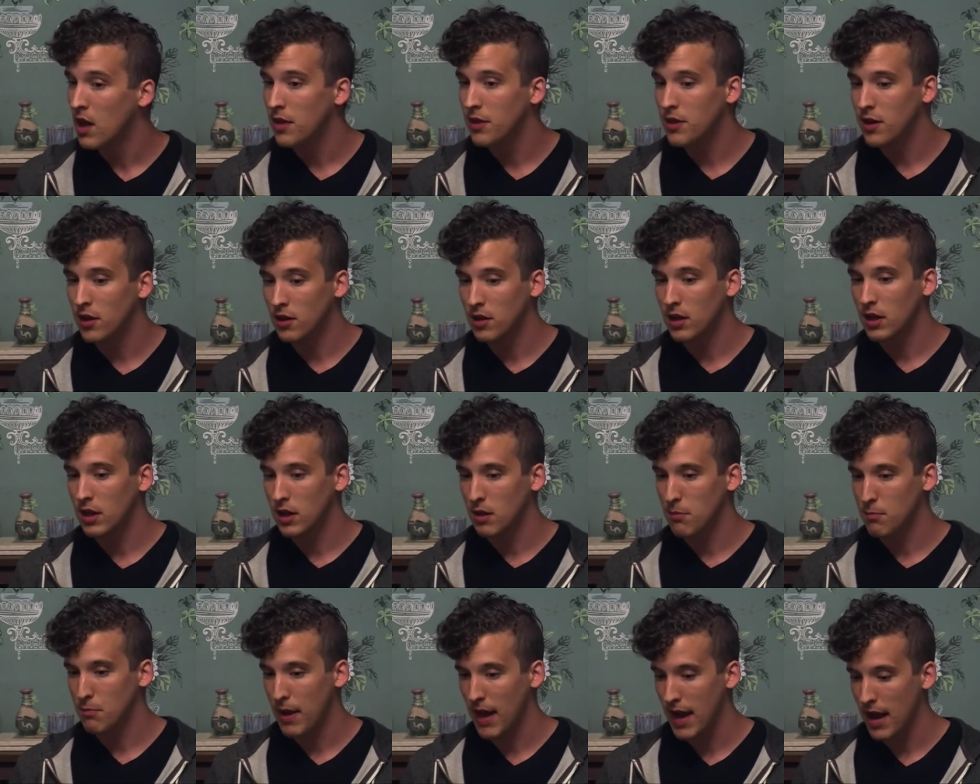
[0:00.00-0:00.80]
they're going to
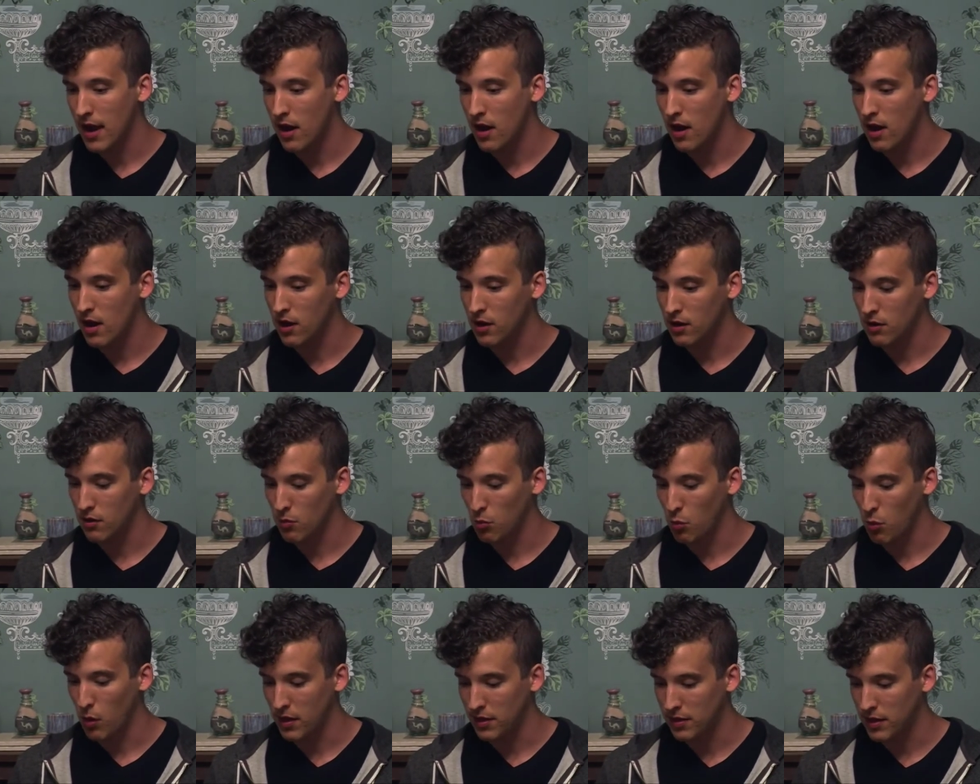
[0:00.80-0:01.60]
compare
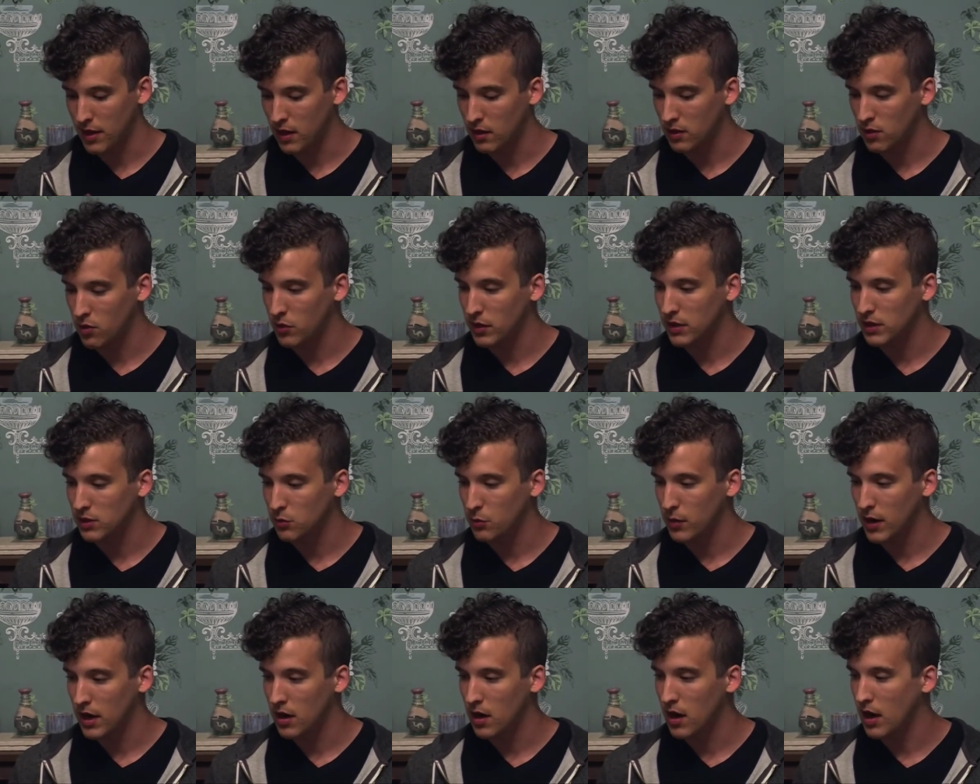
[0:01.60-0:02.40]
what they're going to
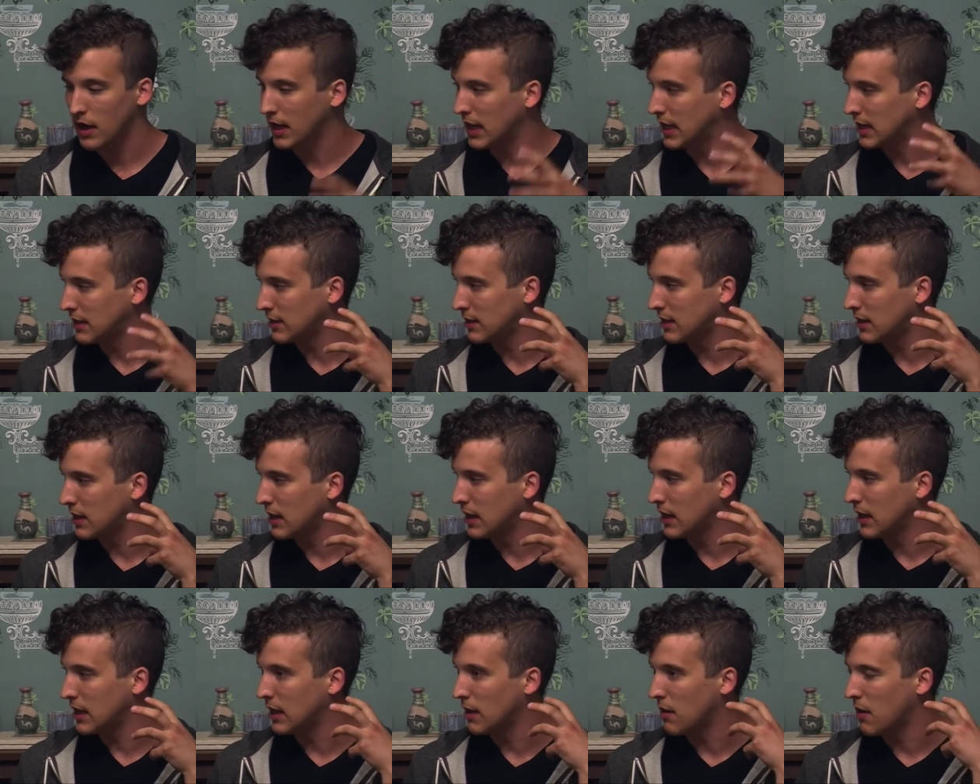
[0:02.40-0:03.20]
wear against
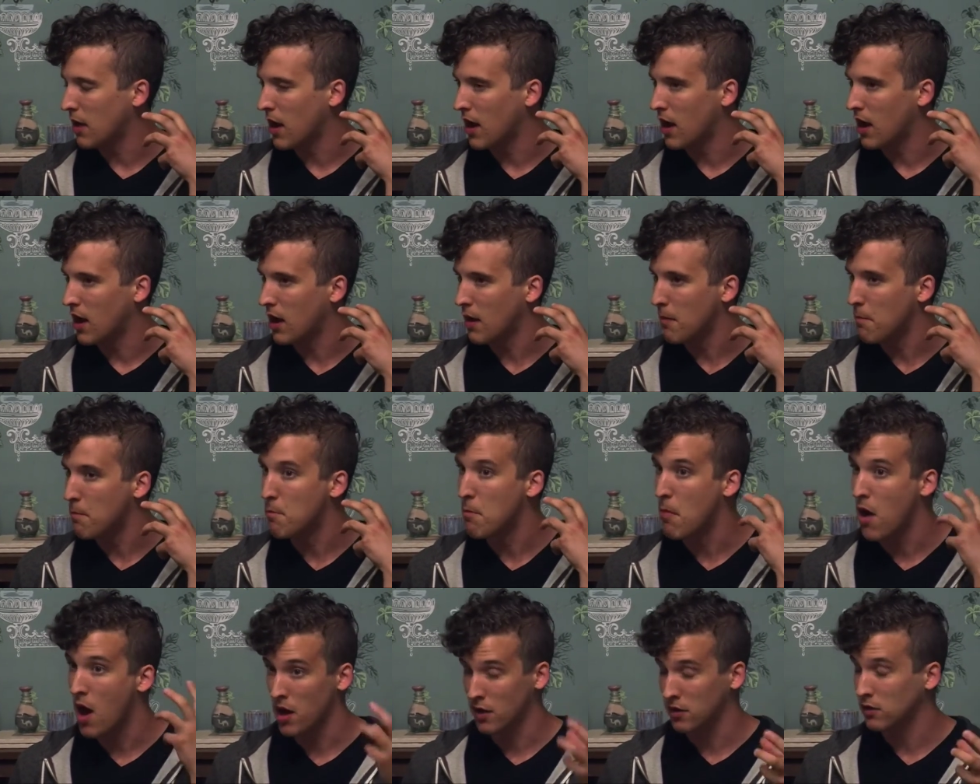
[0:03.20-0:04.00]
the uh,
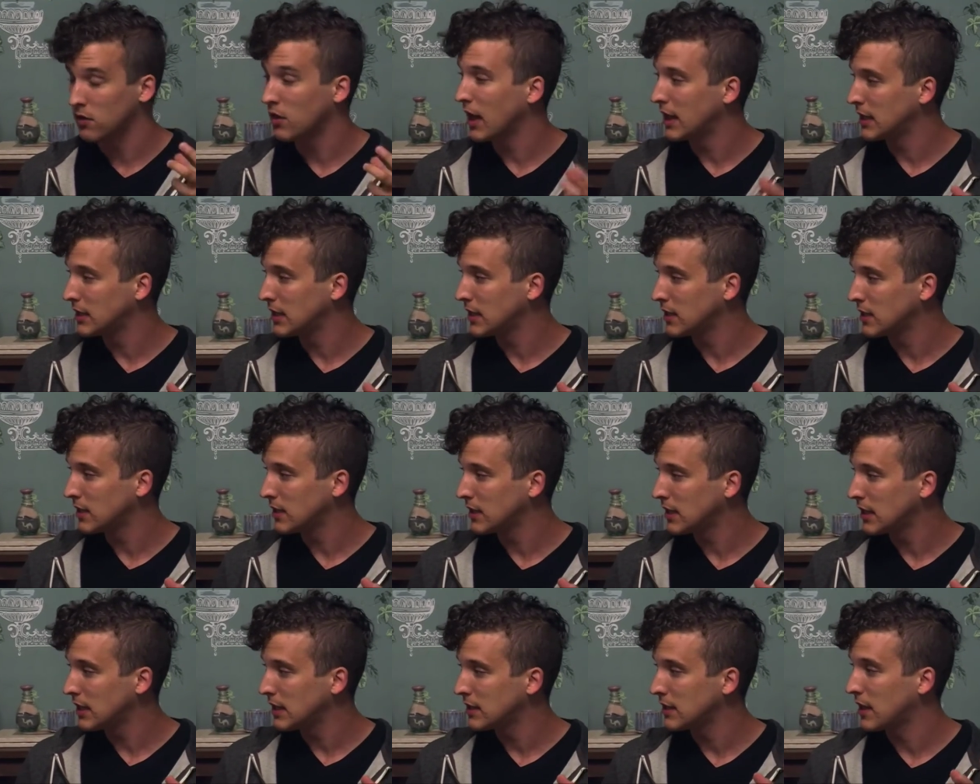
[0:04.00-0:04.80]
model
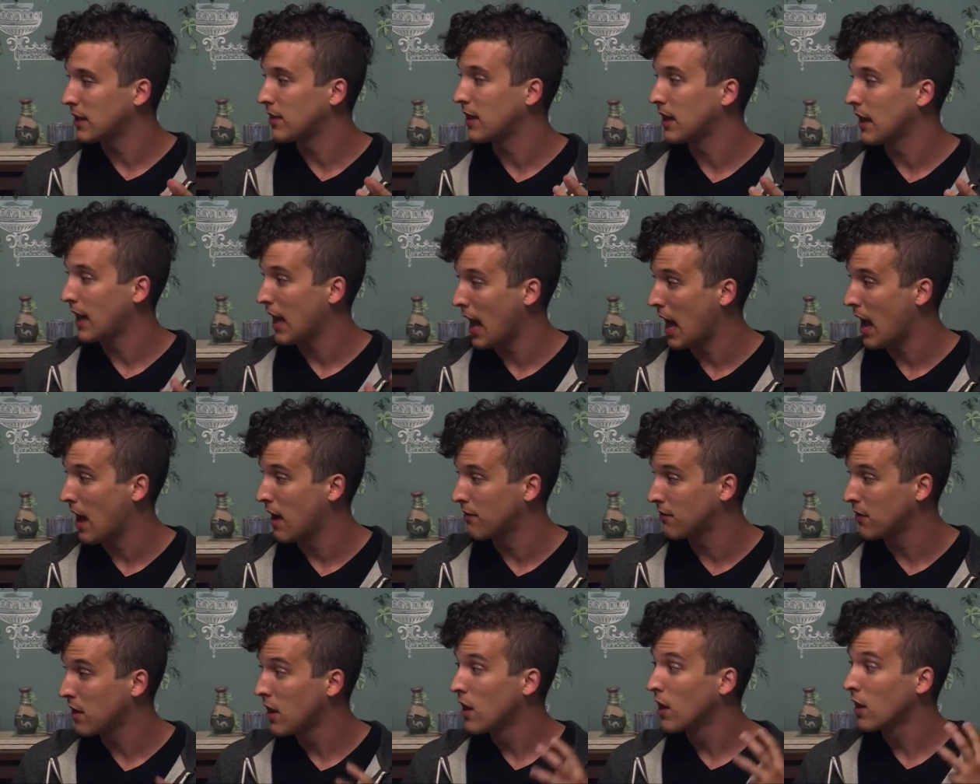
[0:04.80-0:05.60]
identities that they
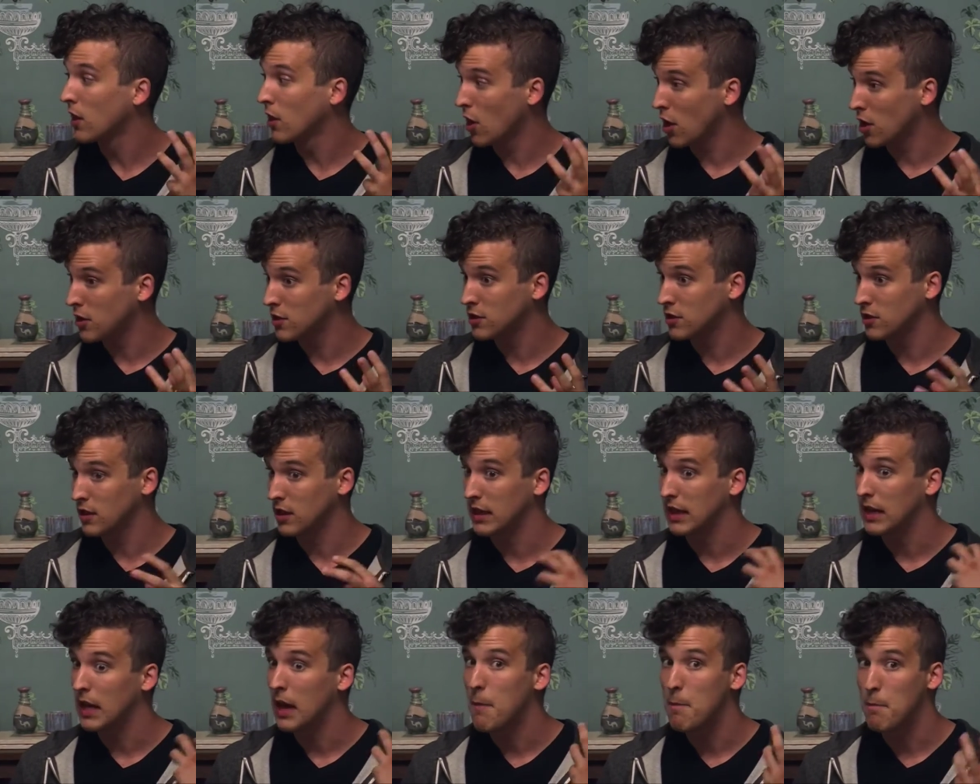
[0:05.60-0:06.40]
have,
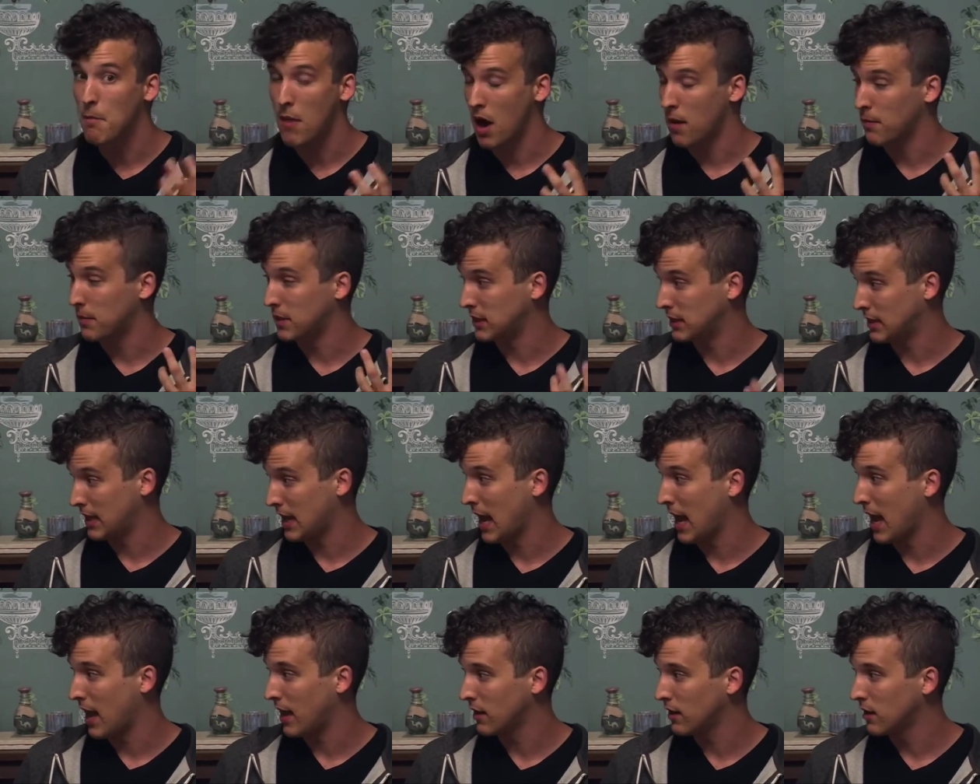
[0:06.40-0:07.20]
largely mom and
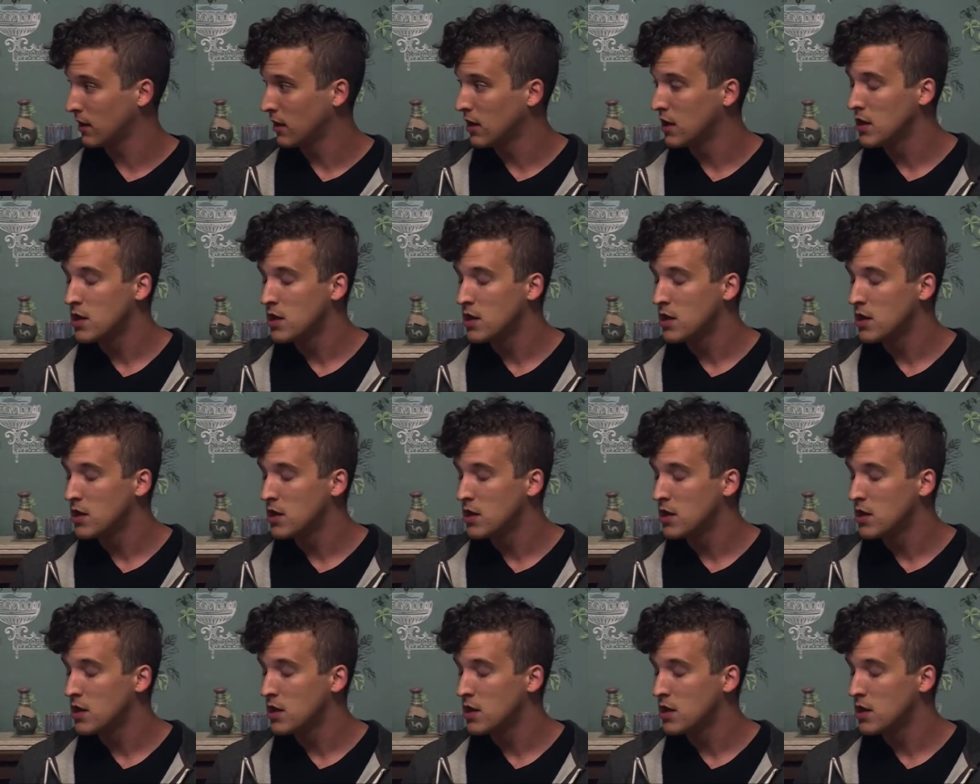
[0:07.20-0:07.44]
dad.